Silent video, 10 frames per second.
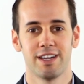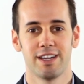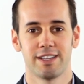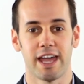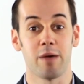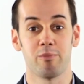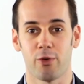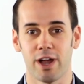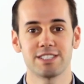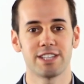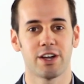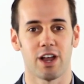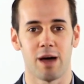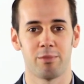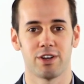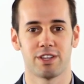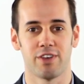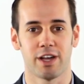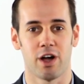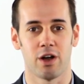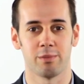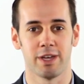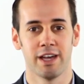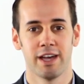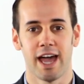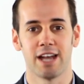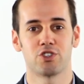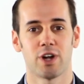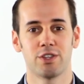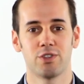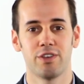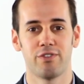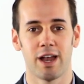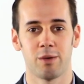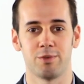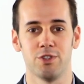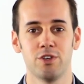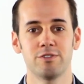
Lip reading: They embrace the collaborative economy and try to develop new